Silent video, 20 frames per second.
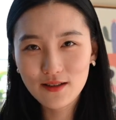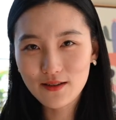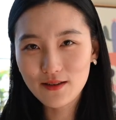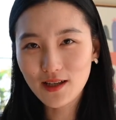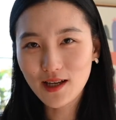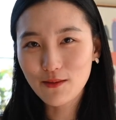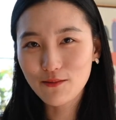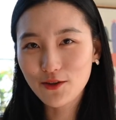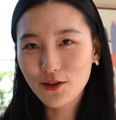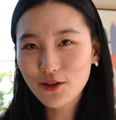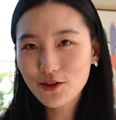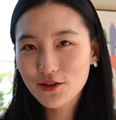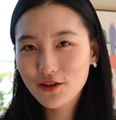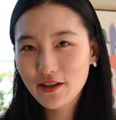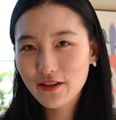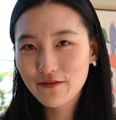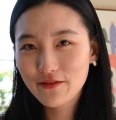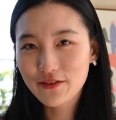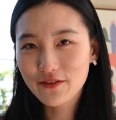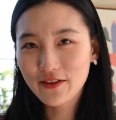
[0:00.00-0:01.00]
I'm not sure
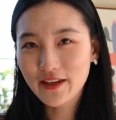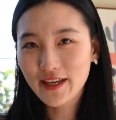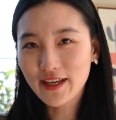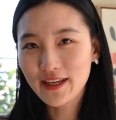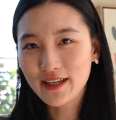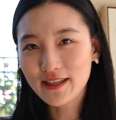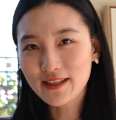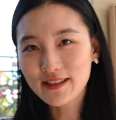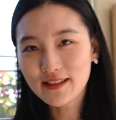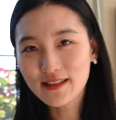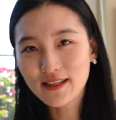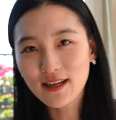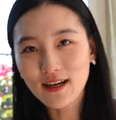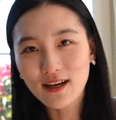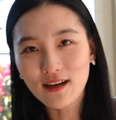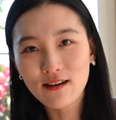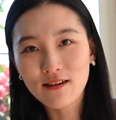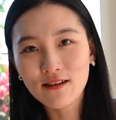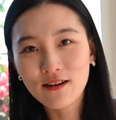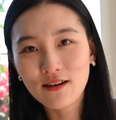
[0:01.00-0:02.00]
if you can
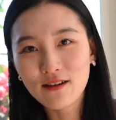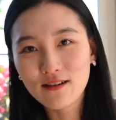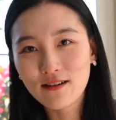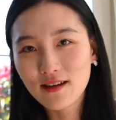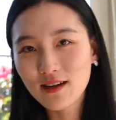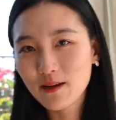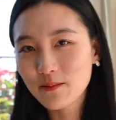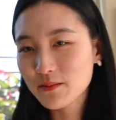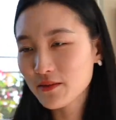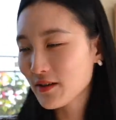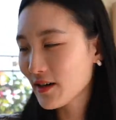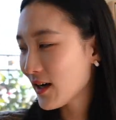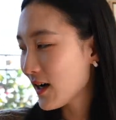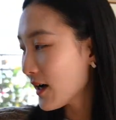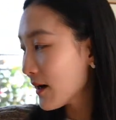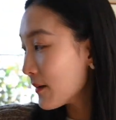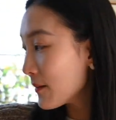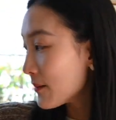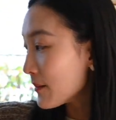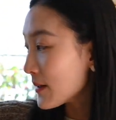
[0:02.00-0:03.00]
tell on camera,
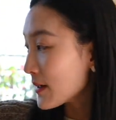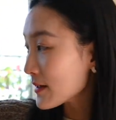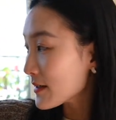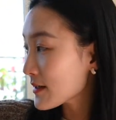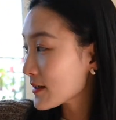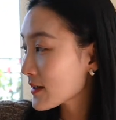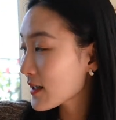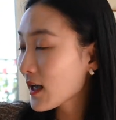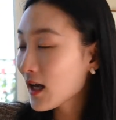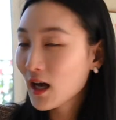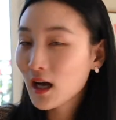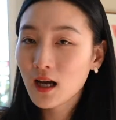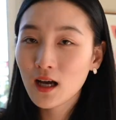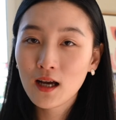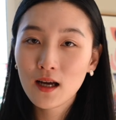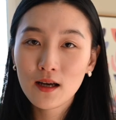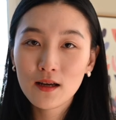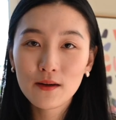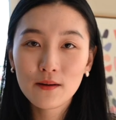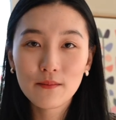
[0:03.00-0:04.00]
but
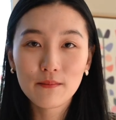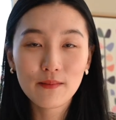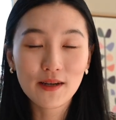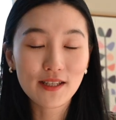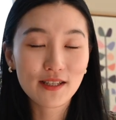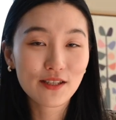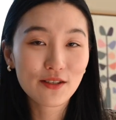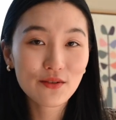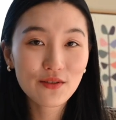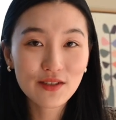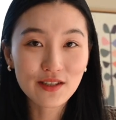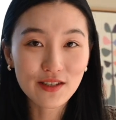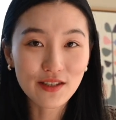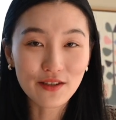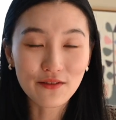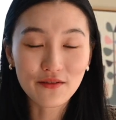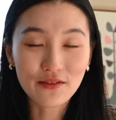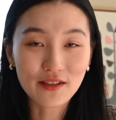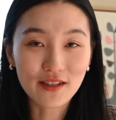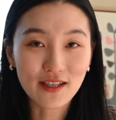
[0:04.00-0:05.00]
my 2
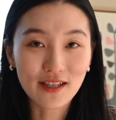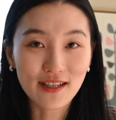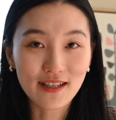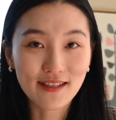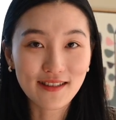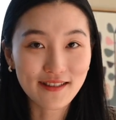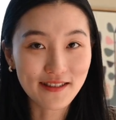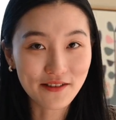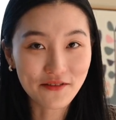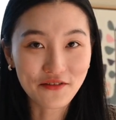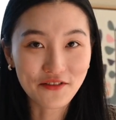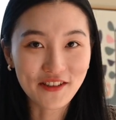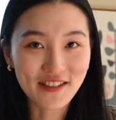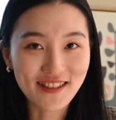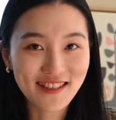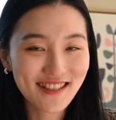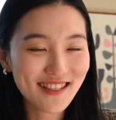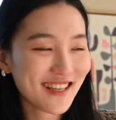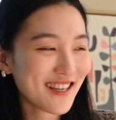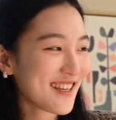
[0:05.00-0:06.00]
sleeves are
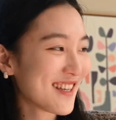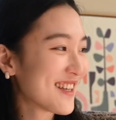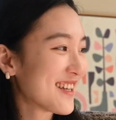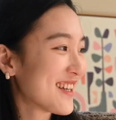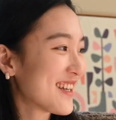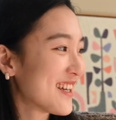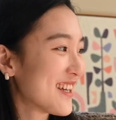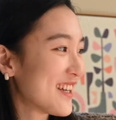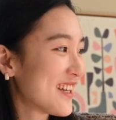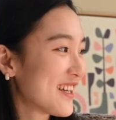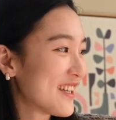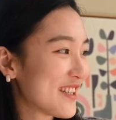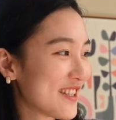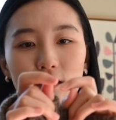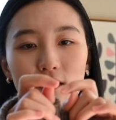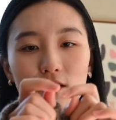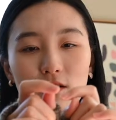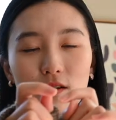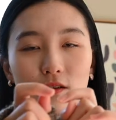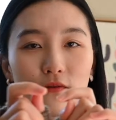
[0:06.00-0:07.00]
different.
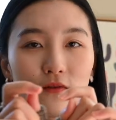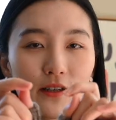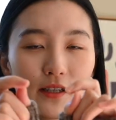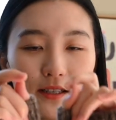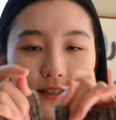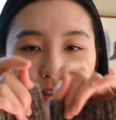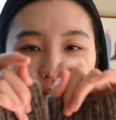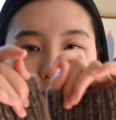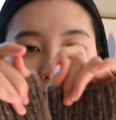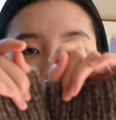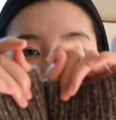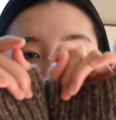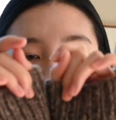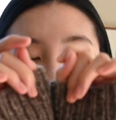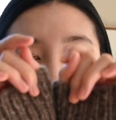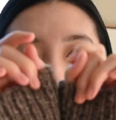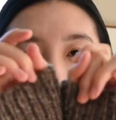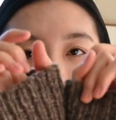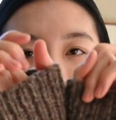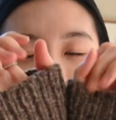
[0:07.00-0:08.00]
So the first difference
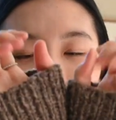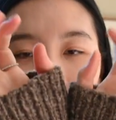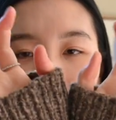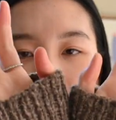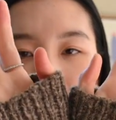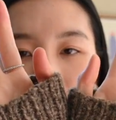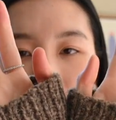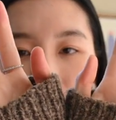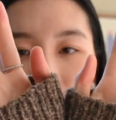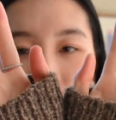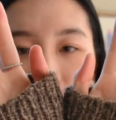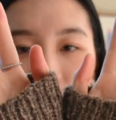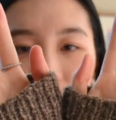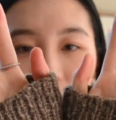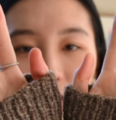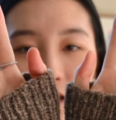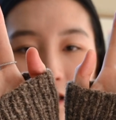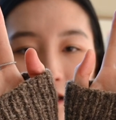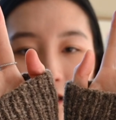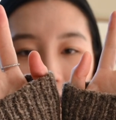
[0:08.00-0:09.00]
is the cuff.
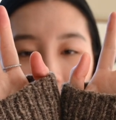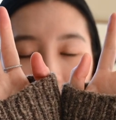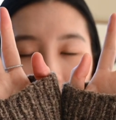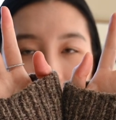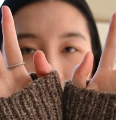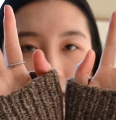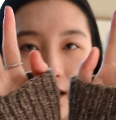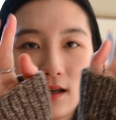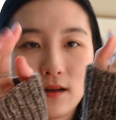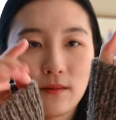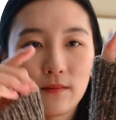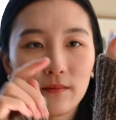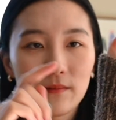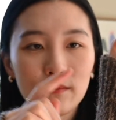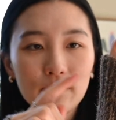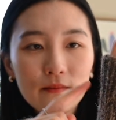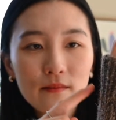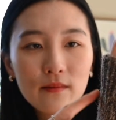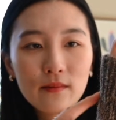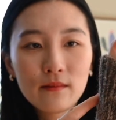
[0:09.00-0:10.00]

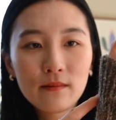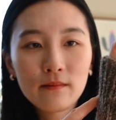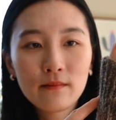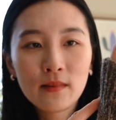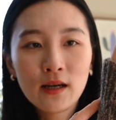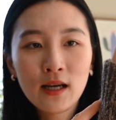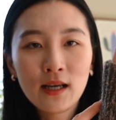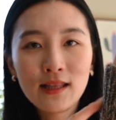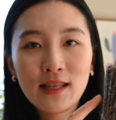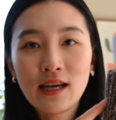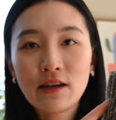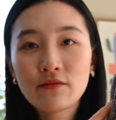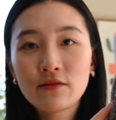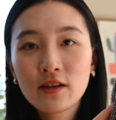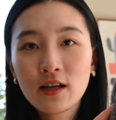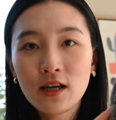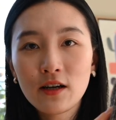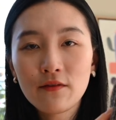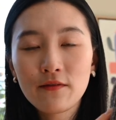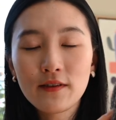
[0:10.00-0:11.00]
My left
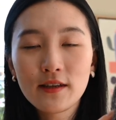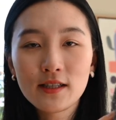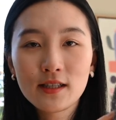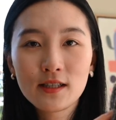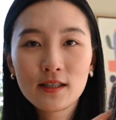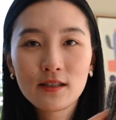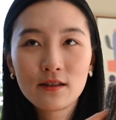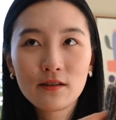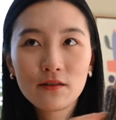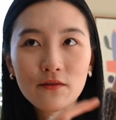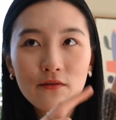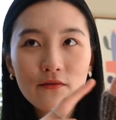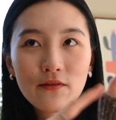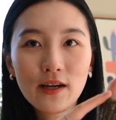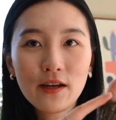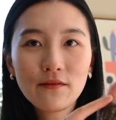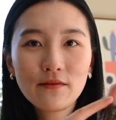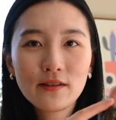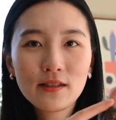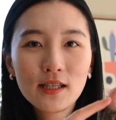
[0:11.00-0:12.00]
cuff is
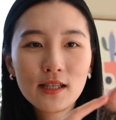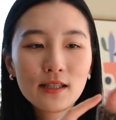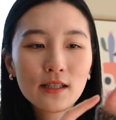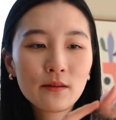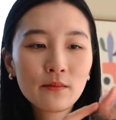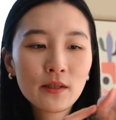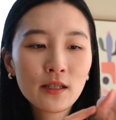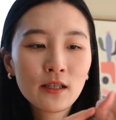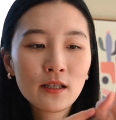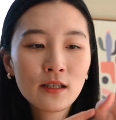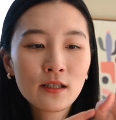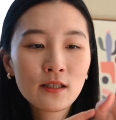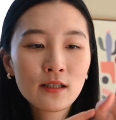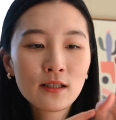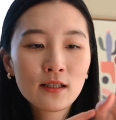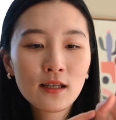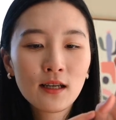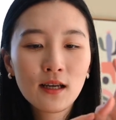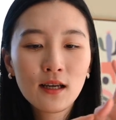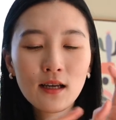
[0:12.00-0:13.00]
5
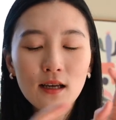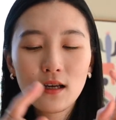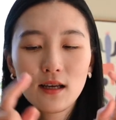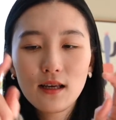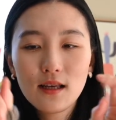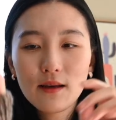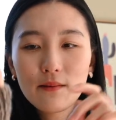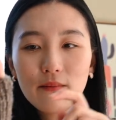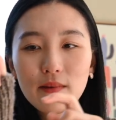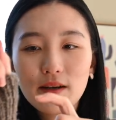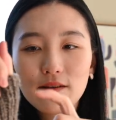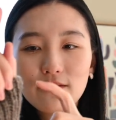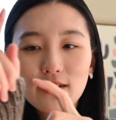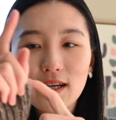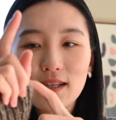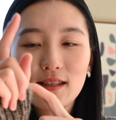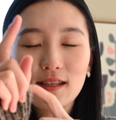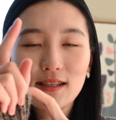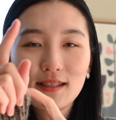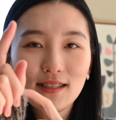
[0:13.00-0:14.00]
centimeters and my
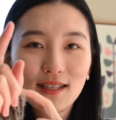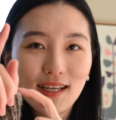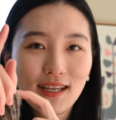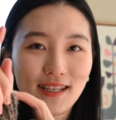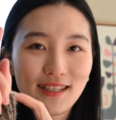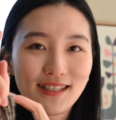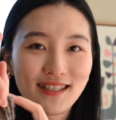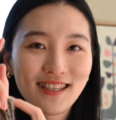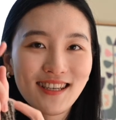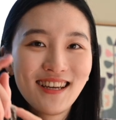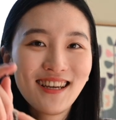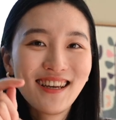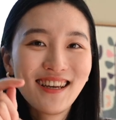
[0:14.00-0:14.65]
right is 8.